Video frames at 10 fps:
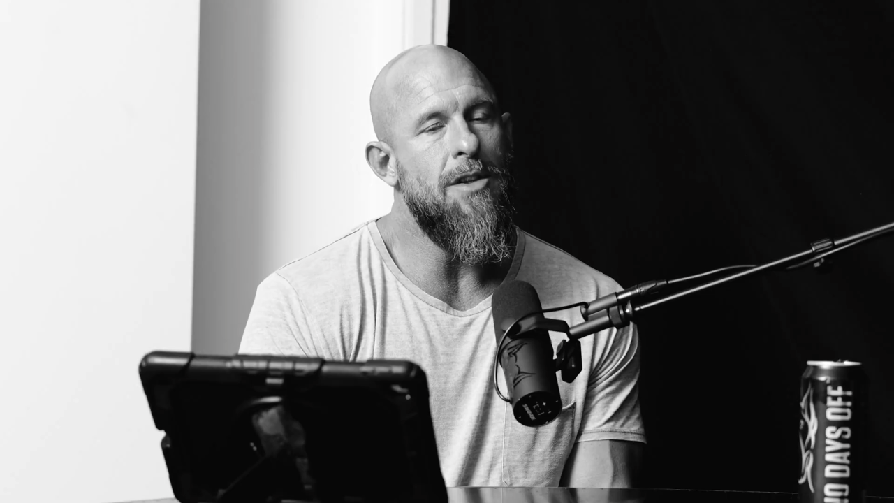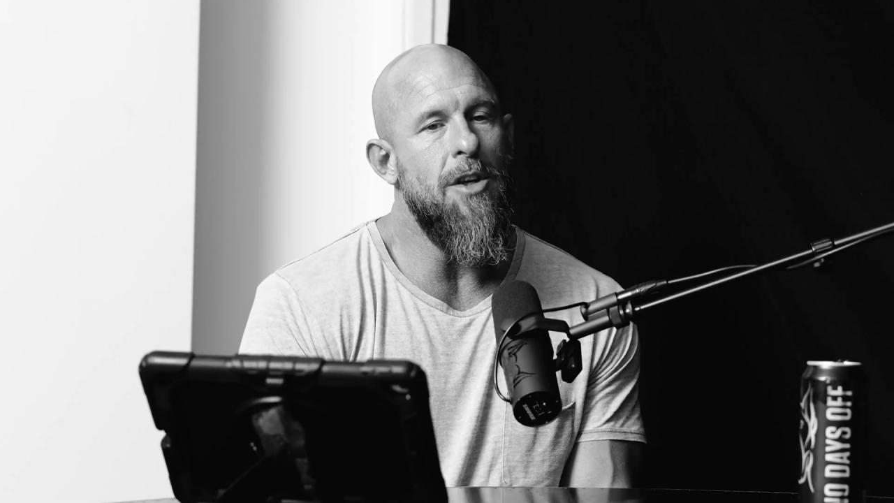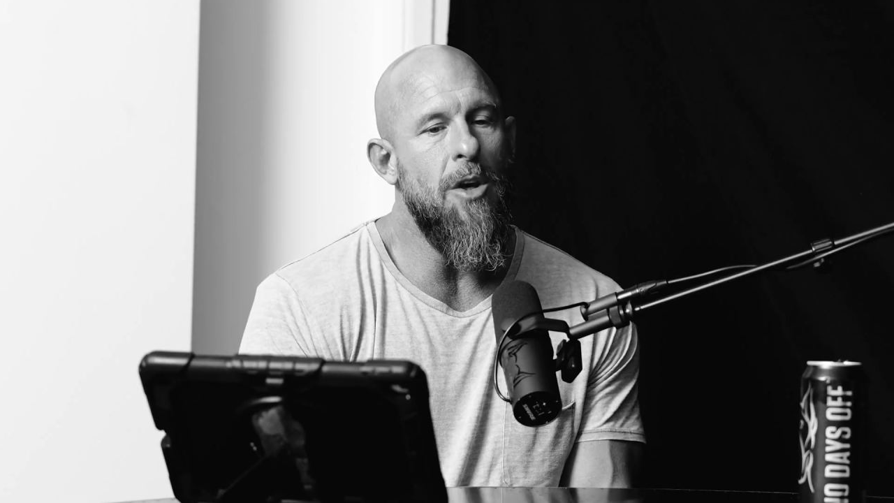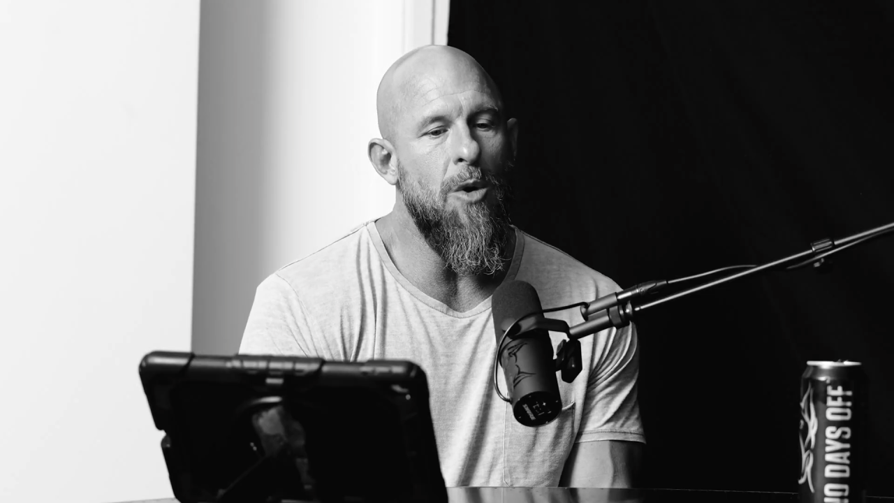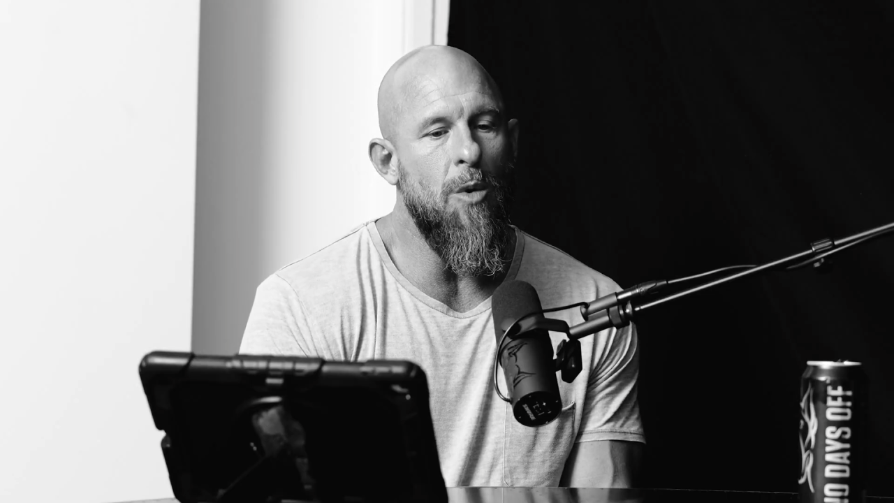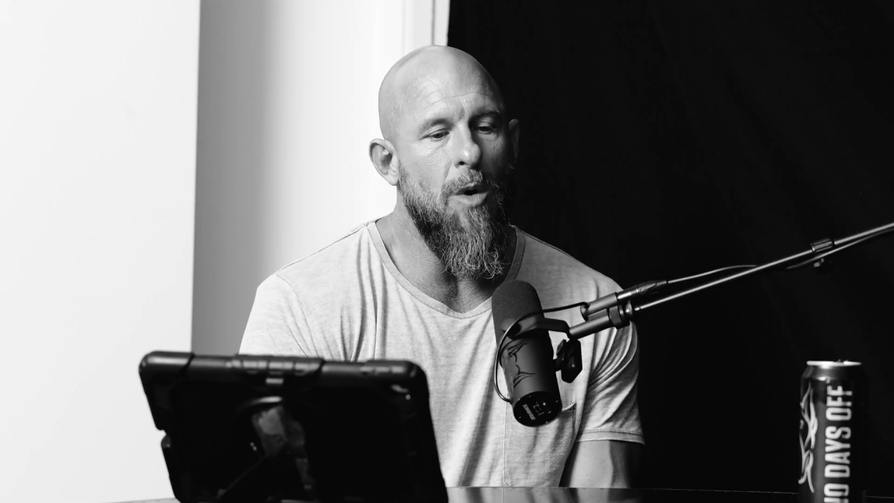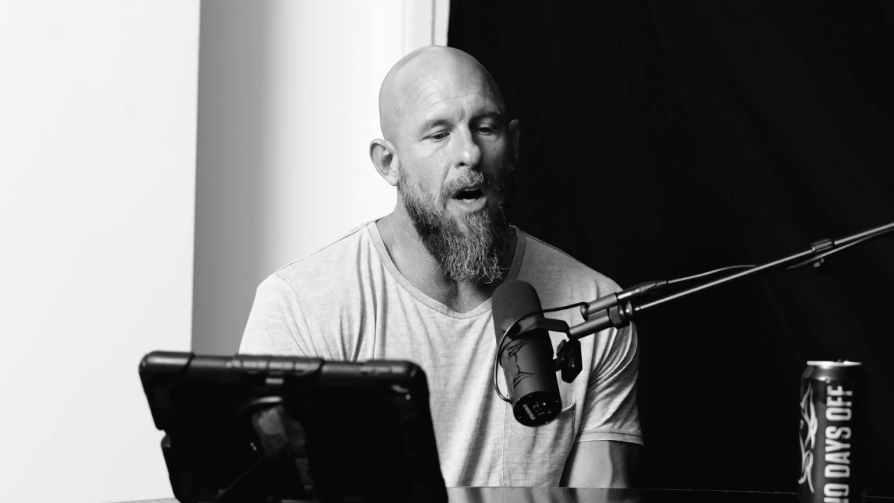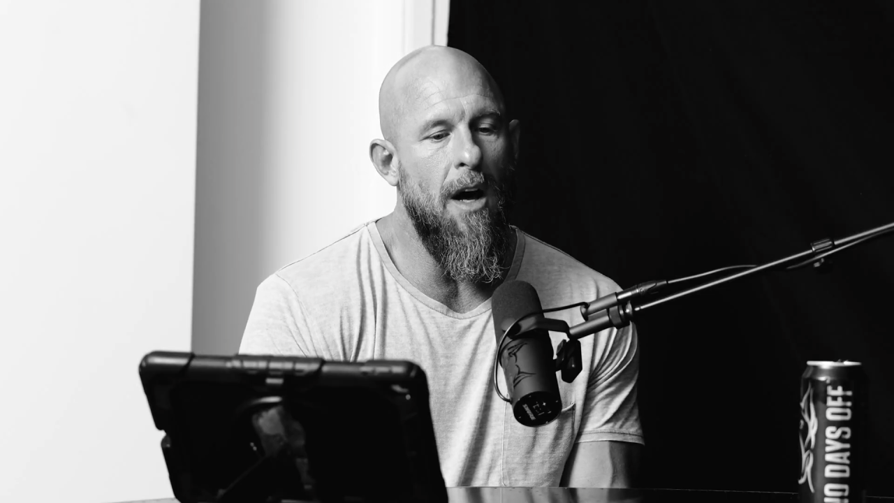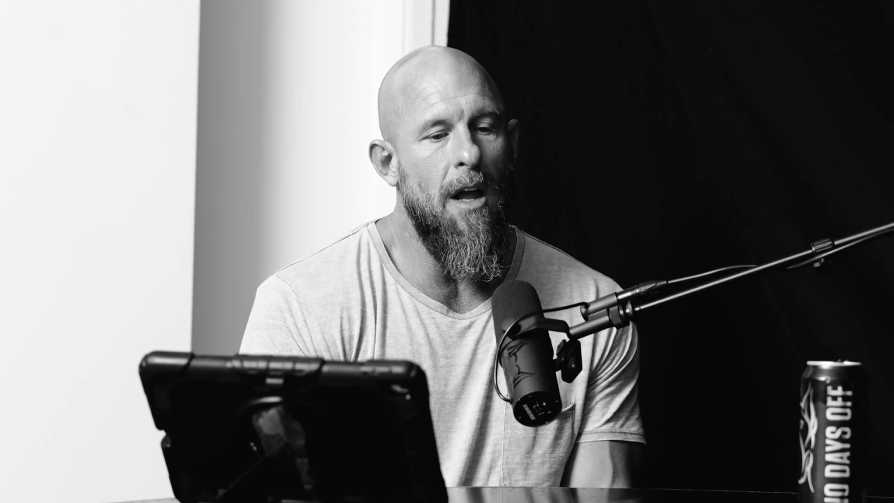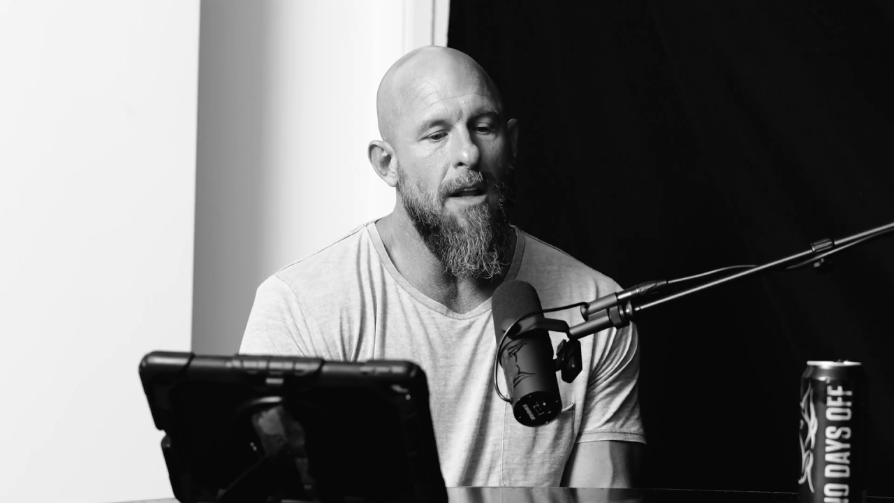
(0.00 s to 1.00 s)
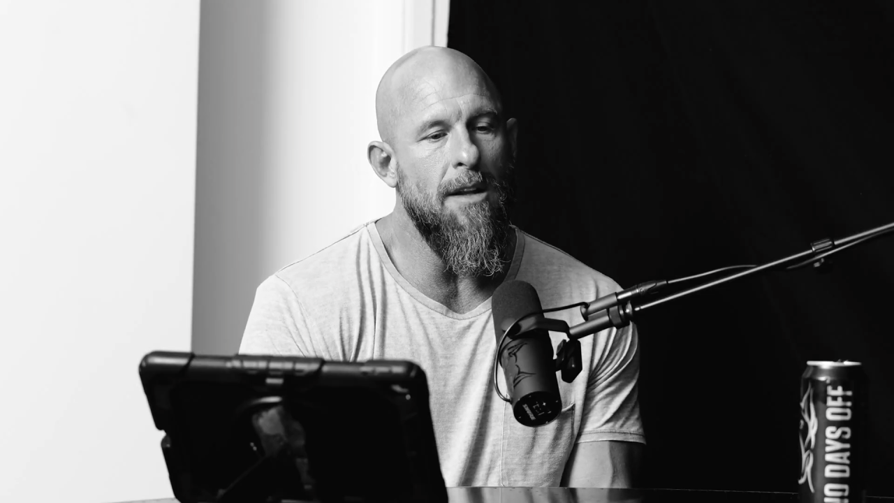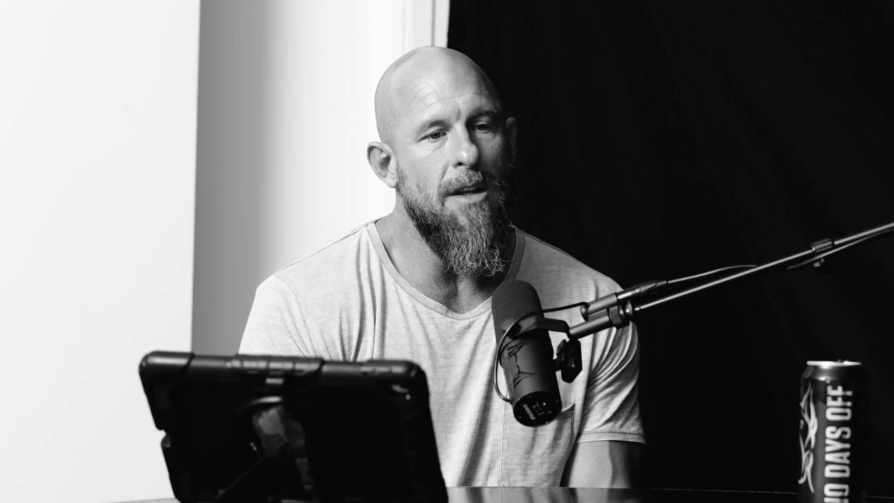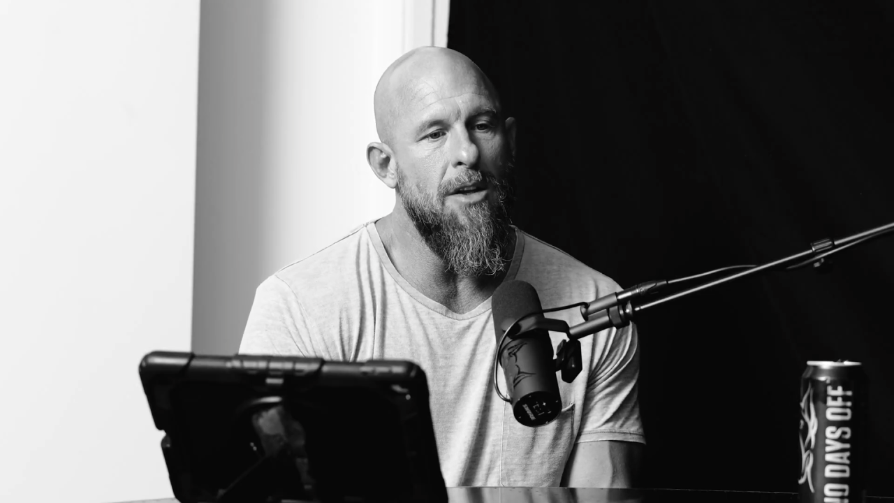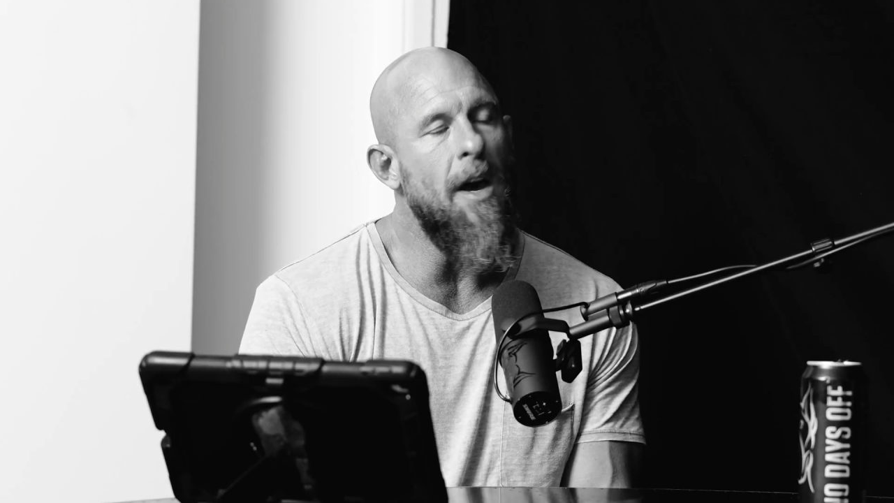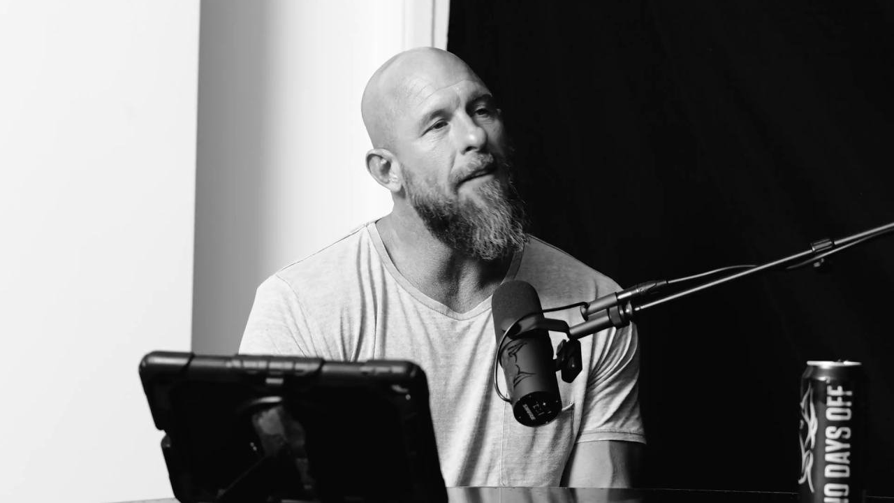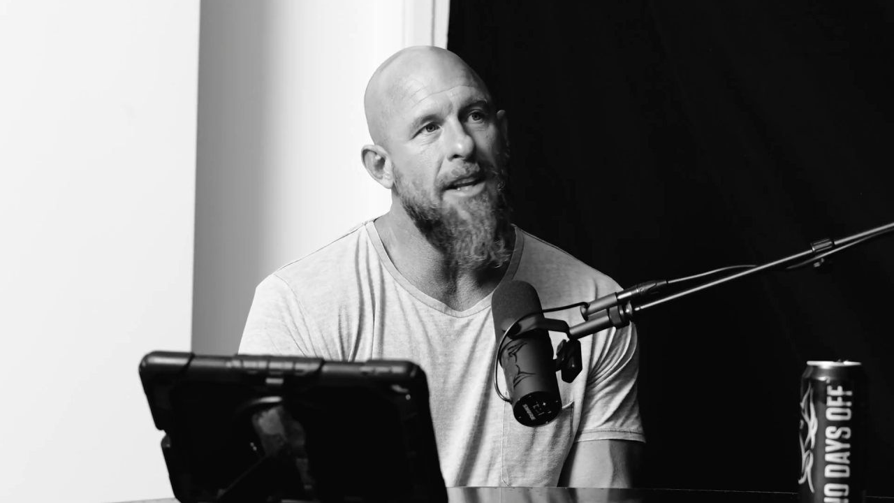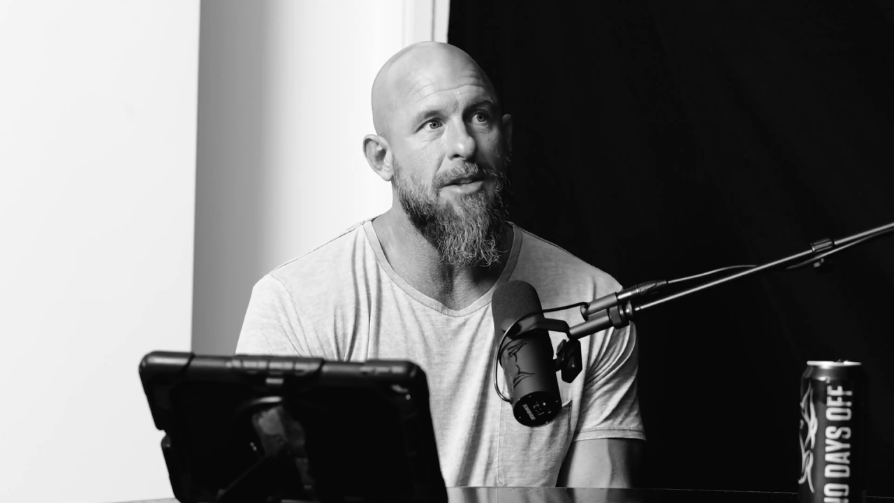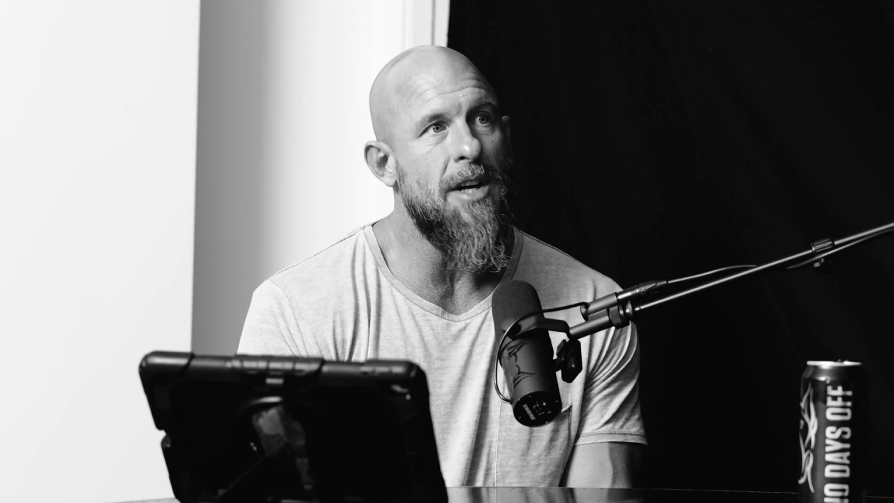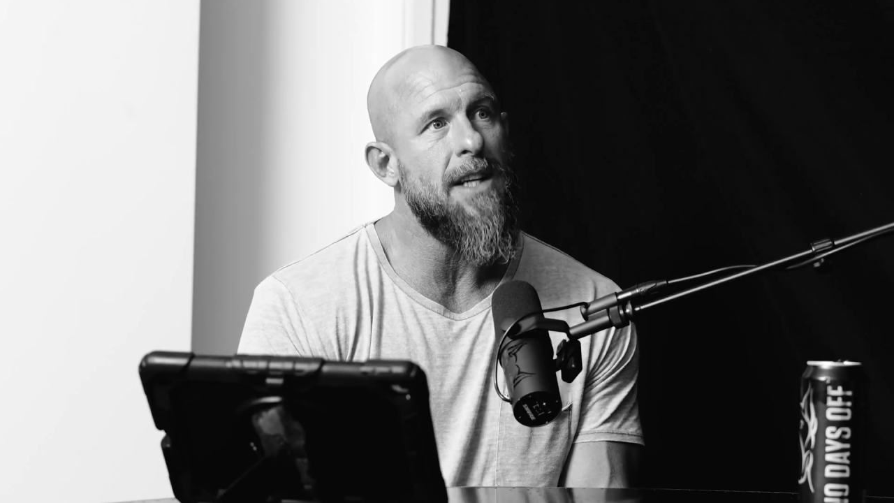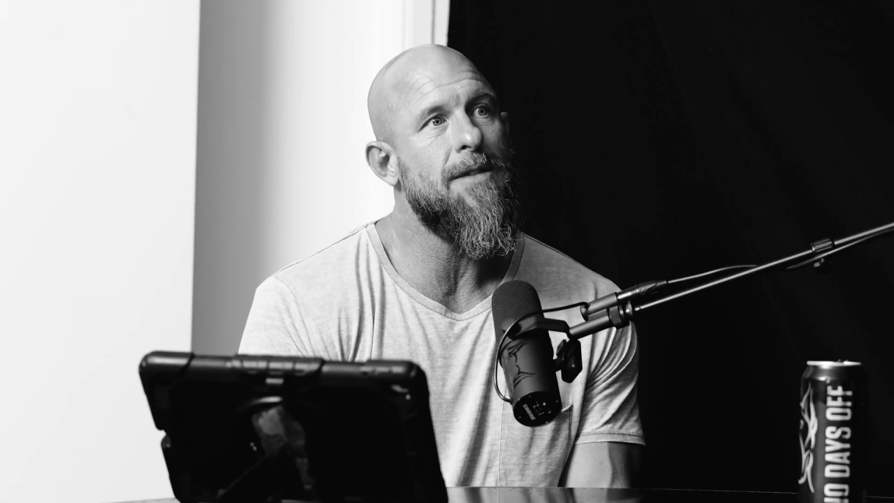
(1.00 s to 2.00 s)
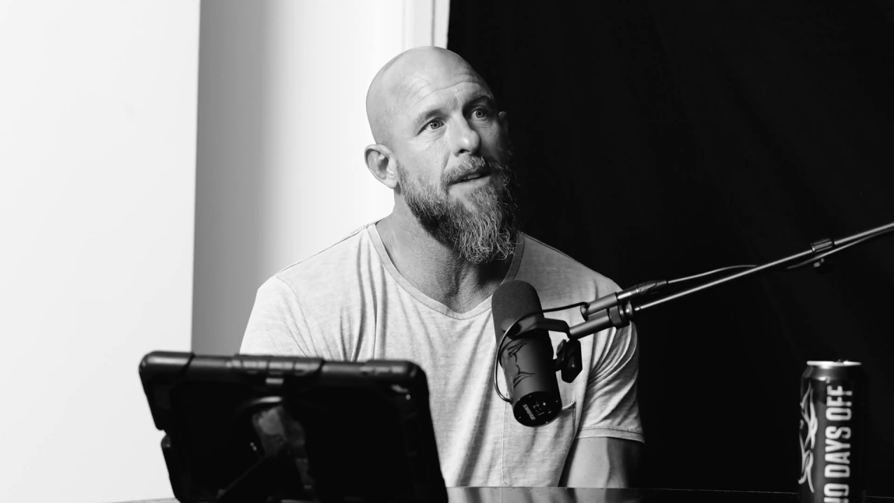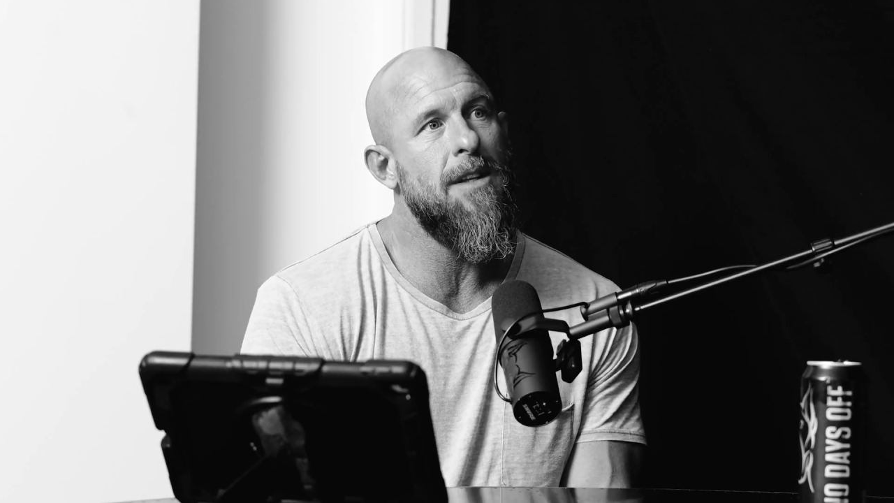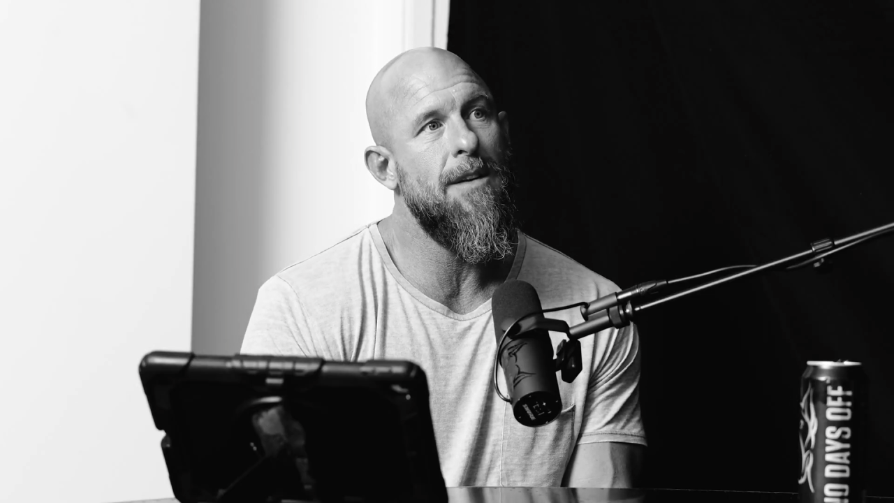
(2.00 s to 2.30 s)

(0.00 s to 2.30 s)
Do you have any tricks